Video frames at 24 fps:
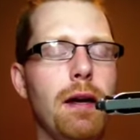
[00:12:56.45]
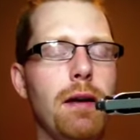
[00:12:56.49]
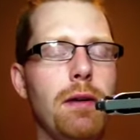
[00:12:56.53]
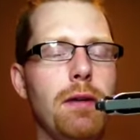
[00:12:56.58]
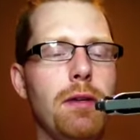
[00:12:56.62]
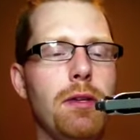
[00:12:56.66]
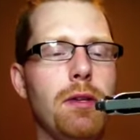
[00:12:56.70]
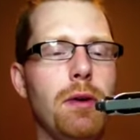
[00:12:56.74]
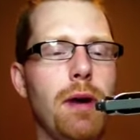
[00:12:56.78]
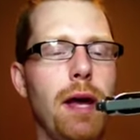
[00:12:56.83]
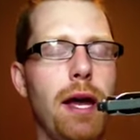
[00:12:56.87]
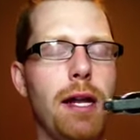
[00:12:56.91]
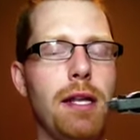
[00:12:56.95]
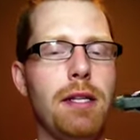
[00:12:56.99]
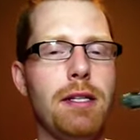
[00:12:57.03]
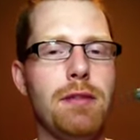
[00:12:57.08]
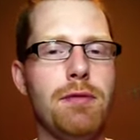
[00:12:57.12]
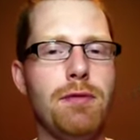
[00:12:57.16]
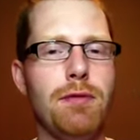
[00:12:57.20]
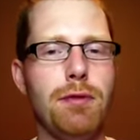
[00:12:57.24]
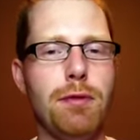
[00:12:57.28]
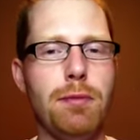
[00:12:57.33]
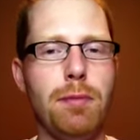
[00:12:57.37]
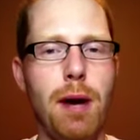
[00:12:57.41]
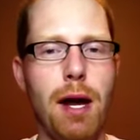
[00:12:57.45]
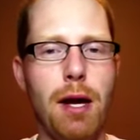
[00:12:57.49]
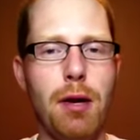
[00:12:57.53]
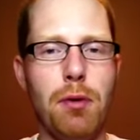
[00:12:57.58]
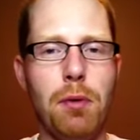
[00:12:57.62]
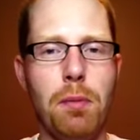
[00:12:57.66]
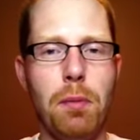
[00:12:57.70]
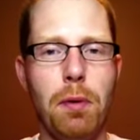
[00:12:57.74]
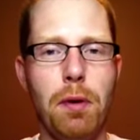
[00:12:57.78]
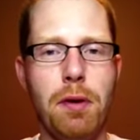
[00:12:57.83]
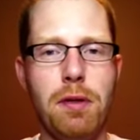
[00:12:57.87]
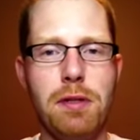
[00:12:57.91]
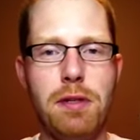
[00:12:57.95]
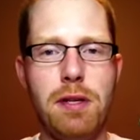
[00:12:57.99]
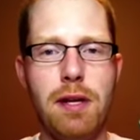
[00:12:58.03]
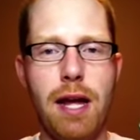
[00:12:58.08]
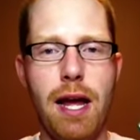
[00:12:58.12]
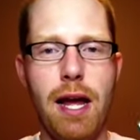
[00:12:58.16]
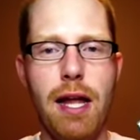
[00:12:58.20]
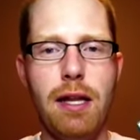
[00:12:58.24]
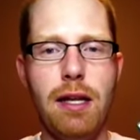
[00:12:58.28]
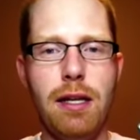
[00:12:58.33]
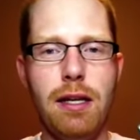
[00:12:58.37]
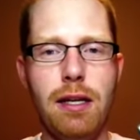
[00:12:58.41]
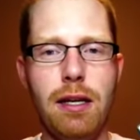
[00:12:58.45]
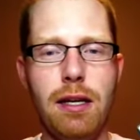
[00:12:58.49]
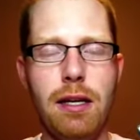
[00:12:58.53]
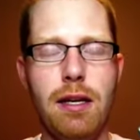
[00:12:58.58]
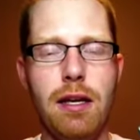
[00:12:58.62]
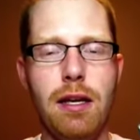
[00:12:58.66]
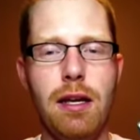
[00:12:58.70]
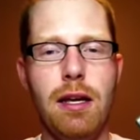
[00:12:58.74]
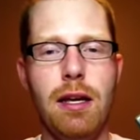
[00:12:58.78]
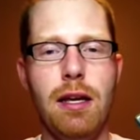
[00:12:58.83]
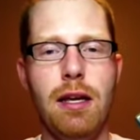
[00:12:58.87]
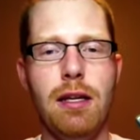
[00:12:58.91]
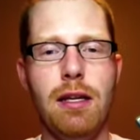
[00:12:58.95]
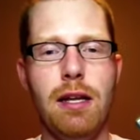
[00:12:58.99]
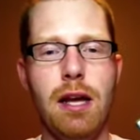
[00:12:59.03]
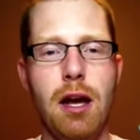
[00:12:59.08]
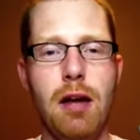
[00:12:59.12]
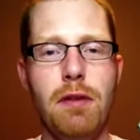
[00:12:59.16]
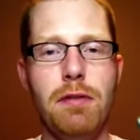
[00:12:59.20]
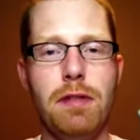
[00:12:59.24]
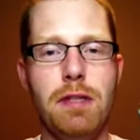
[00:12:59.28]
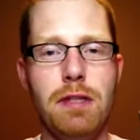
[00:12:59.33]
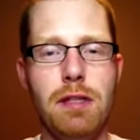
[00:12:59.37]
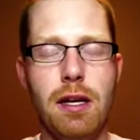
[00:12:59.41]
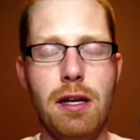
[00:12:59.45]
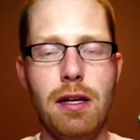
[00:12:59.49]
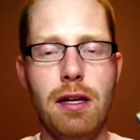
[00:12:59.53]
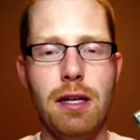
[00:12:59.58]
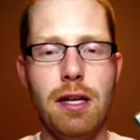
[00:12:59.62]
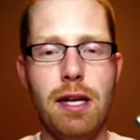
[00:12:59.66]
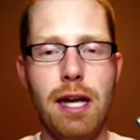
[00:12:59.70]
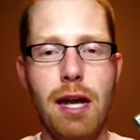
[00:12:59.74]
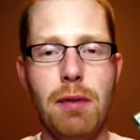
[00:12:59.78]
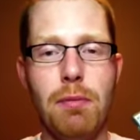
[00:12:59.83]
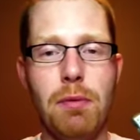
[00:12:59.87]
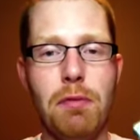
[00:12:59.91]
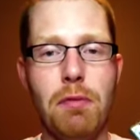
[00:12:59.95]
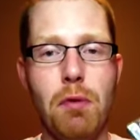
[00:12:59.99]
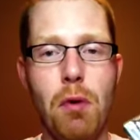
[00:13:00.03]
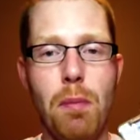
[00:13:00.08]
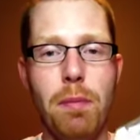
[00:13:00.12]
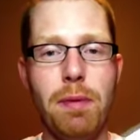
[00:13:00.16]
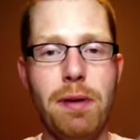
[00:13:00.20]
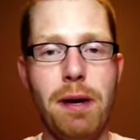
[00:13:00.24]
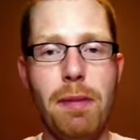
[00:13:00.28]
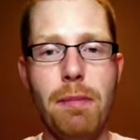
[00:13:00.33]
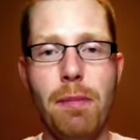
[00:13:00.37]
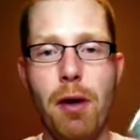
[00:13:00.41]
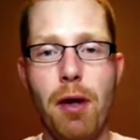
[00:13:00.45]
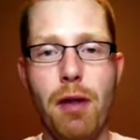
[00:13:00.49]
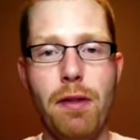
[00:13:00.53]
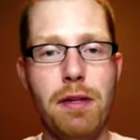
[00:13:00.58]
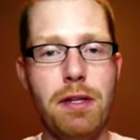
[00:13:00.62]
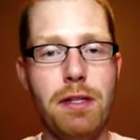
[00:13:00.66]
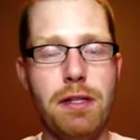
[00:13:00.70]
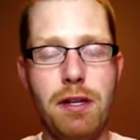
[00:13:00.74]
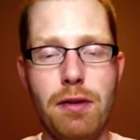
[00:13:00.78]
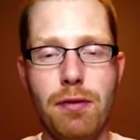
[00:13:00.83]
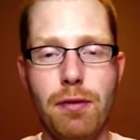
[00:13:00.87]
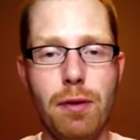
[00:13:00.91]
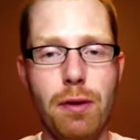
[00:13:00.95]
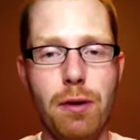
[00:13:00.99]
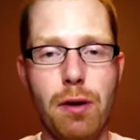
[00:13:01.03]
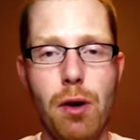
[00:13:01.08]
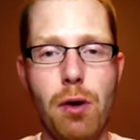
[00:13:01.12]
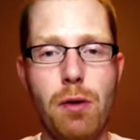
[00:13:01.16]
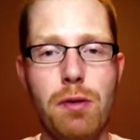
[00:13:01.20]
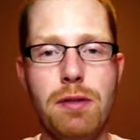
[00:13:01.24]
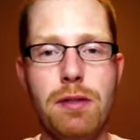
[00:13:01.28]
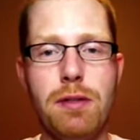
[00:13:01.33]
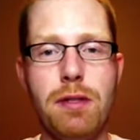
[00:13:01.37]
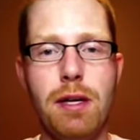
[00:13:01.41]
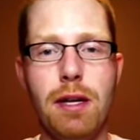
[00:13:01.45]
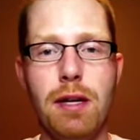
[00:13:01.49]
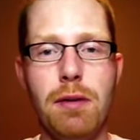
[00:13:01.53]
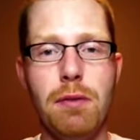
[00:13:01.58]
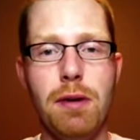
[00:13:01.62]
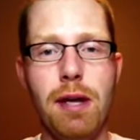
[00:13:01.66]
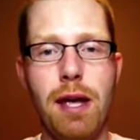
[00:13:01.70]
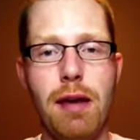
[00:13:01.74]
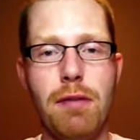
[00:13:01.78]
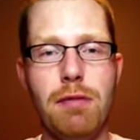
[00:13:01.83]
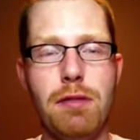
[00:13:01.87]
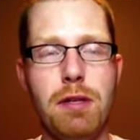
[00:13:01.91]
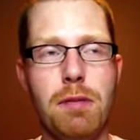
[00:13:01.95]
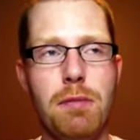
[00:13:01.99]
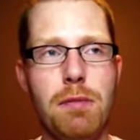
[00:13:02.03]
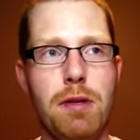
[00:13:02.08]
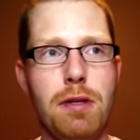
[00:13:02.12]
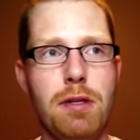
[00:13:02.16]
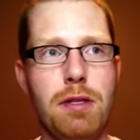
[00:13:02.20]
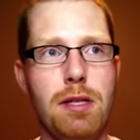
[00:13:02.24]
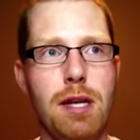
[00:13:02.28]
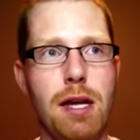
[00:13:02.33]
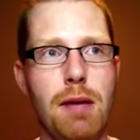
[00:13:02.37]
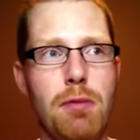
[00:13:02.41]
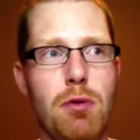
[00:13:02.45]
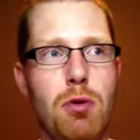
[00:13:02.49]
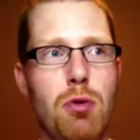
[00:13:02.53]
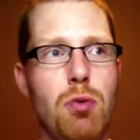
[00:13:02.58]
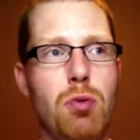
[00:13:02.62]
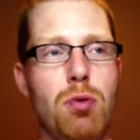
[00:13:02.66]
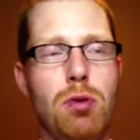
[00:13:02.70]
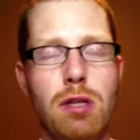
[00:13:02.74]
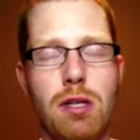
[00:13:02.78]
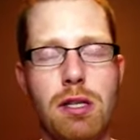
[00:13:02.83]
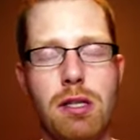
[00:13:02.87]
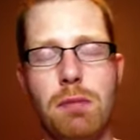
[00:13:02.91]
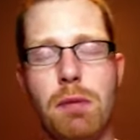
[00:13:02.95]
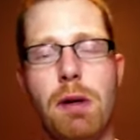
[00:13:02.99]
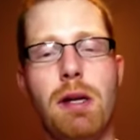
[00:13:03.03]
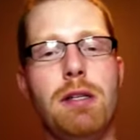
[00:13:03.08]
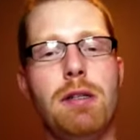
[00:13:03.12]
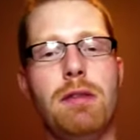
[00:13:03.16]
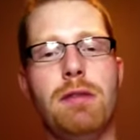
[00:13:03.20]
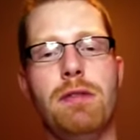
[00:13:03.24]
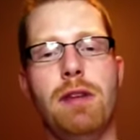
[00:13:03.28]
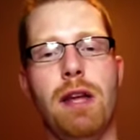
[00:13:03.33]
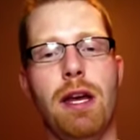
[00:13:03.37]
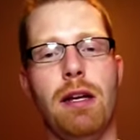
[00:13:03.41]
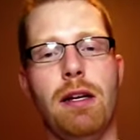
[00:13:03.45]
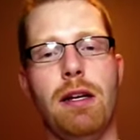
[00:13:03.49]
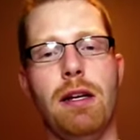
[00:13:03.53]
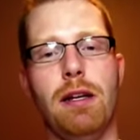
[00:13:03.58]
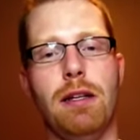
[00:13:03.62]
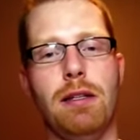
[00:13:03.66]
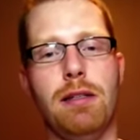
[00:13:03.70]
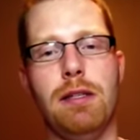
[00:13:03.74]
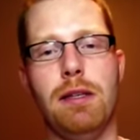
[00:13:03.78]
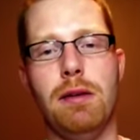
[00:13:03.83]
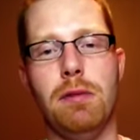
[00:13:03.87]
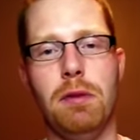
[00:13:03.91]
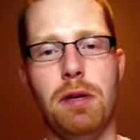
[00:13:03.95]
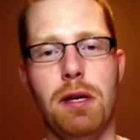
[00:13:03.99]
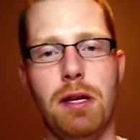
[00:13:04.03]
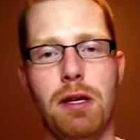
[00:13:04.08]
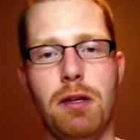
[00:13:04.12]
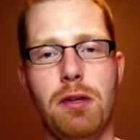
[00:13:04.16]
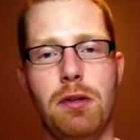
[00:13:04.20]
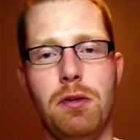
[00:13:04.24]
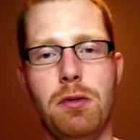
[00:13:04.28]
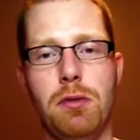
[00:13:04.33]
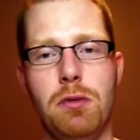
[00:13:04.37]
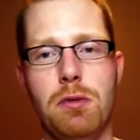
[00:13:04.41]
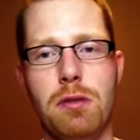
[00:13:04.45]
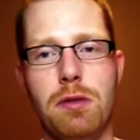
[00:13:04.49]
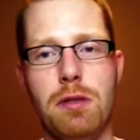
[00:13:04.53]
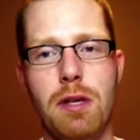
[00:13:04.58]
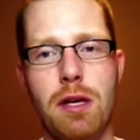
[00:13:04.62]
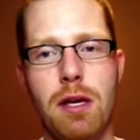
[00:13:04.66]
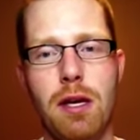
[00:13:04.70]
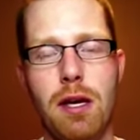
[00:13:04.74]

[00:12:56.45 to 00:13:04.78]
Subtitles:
you know, adding some vibrato and personality. Now, all of a sudden, again, we've opened up all these different notes, and we have some of the same cool expressive techniques that we can use,